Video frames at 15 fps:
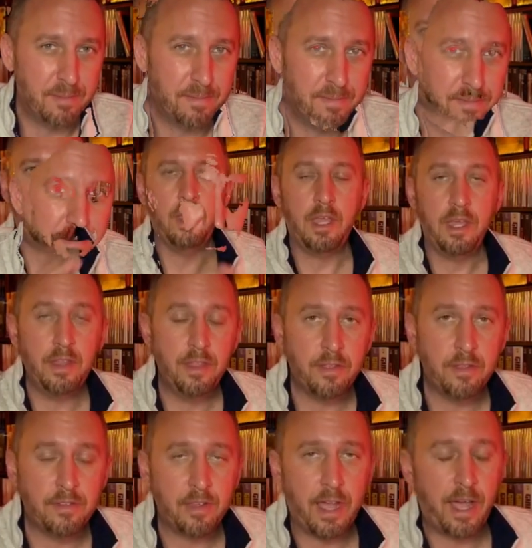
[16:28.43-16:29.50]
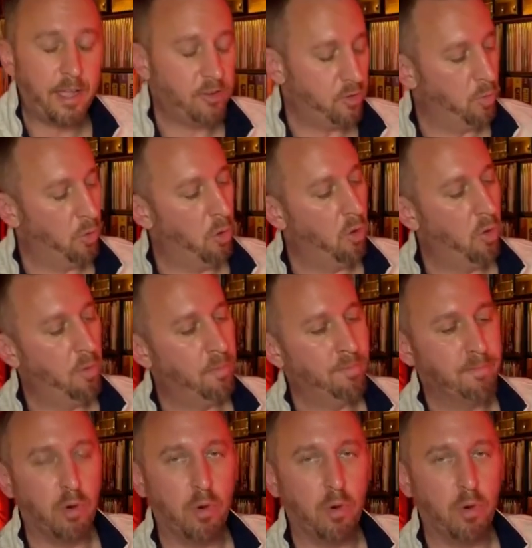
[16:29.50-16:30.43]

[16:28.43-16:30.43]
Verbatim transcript: In this actual book